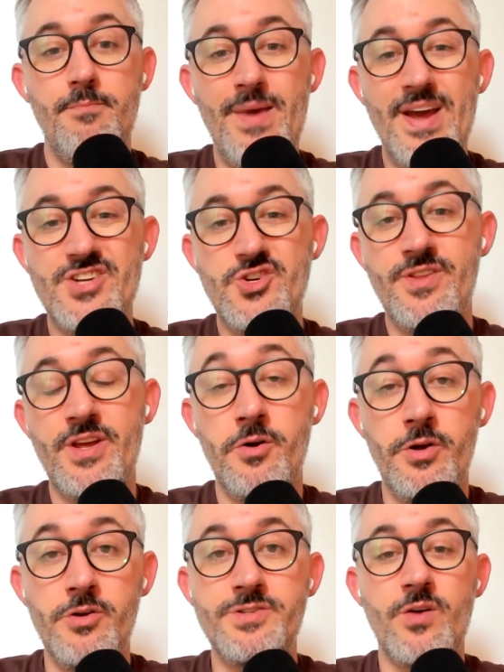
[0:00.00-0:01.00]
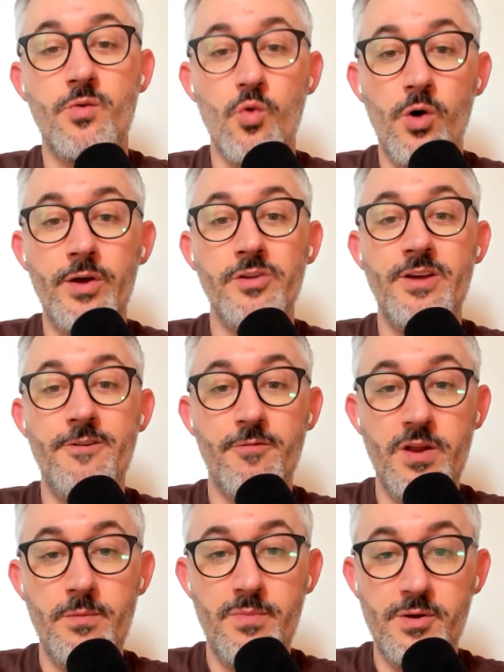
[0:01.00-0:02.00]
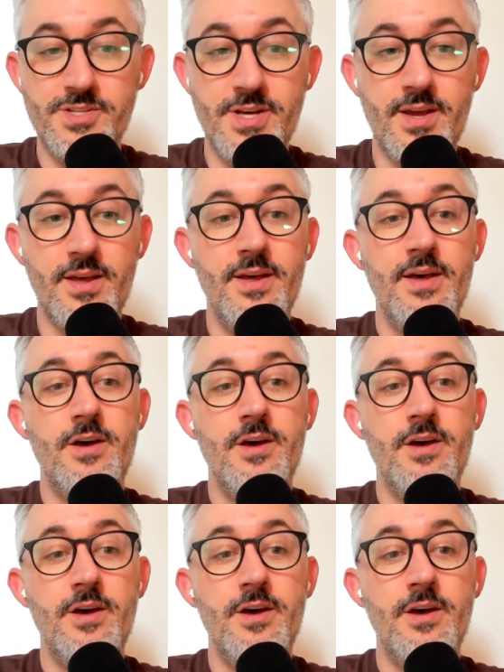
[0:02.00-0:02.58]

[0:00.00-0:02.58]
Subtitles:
make sure that you're using royalty-free music